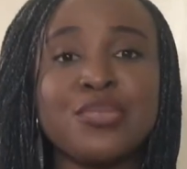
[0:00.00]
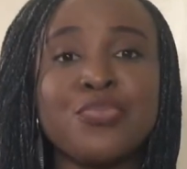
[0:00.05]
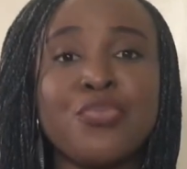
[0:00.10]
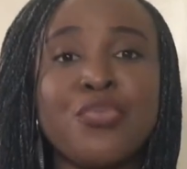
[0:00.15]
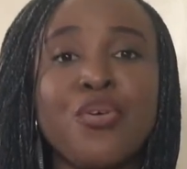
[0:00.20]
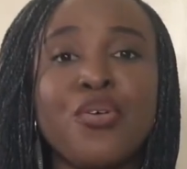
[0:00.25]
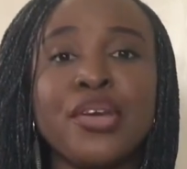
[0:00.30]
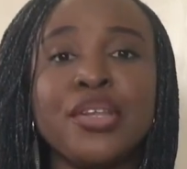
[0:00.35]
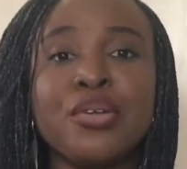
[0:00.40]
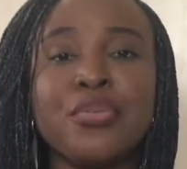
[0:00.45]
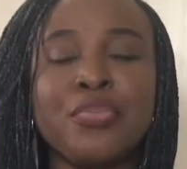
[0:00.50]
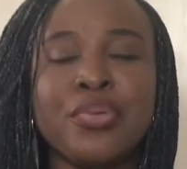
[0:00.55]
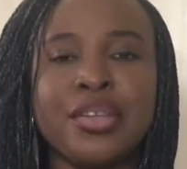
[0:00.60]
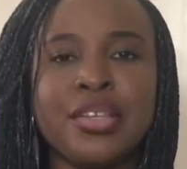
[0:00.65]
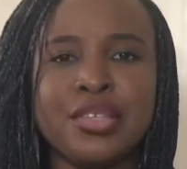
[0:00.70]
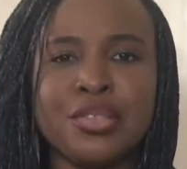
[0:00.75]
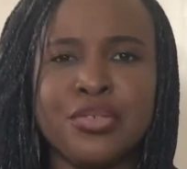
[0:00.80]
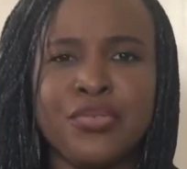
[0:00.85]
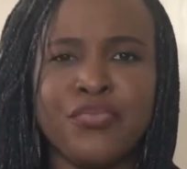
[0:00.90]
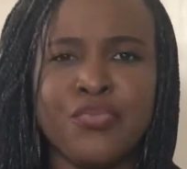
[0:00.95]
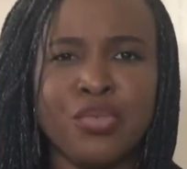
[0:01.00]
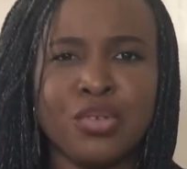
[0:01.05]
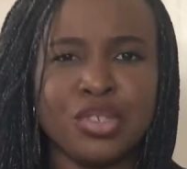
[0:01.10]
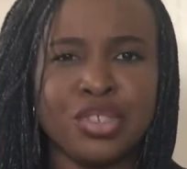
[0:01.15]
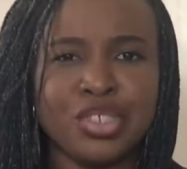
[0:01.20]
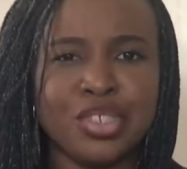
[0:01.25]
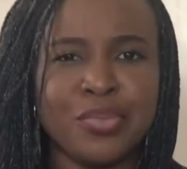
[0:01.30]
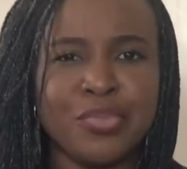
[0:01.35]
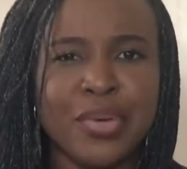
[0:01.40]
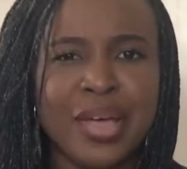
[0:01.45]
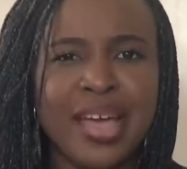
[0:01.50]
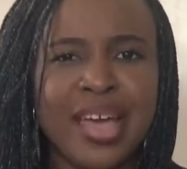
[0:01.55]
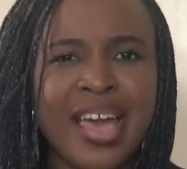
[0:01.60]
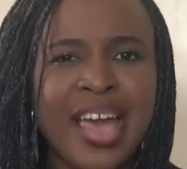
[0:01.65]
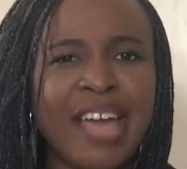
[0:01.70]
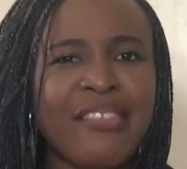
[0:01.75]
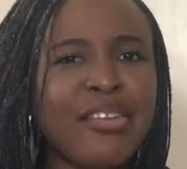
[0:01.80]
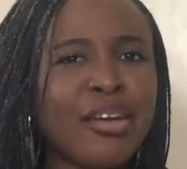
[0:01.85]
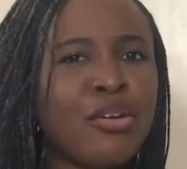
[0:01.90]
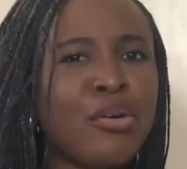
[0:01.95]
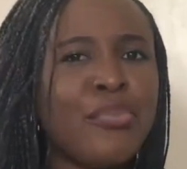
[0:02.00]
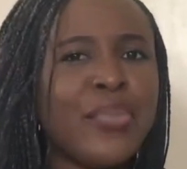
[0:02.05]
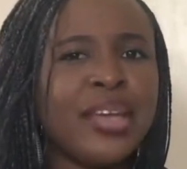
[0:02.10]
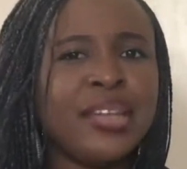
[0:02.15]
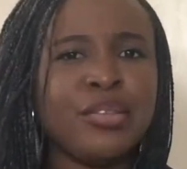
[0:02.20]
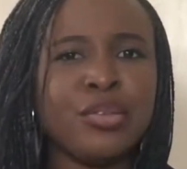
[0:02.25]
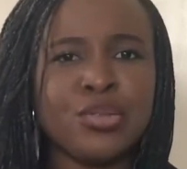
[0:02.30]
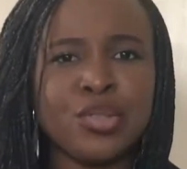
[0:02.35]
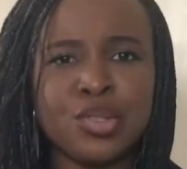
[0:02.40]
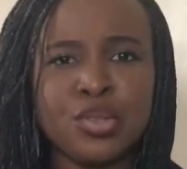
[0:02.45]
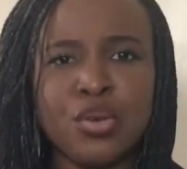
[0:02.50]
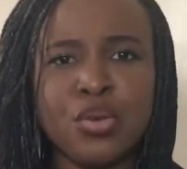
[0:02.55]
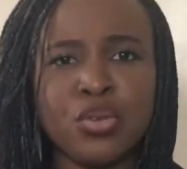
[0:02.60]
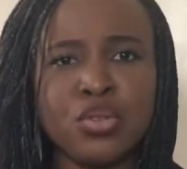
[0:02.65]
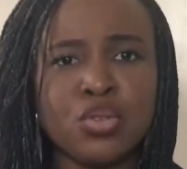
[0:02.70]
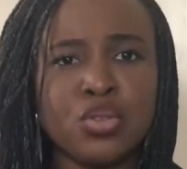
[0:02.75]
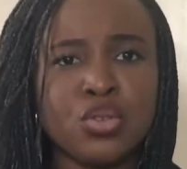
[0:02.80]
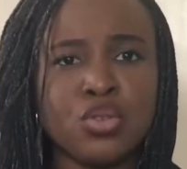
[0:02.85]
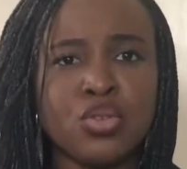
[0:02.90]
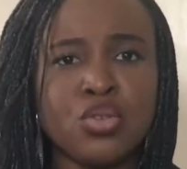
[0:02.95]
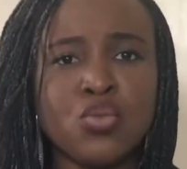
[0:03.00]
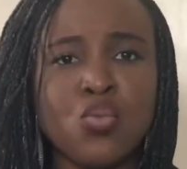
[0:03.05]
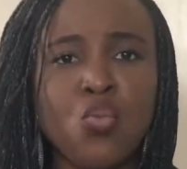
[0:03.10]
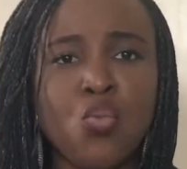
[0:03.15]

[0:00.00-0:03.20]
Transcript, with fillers: more in the place of worship, I recommend this song to you.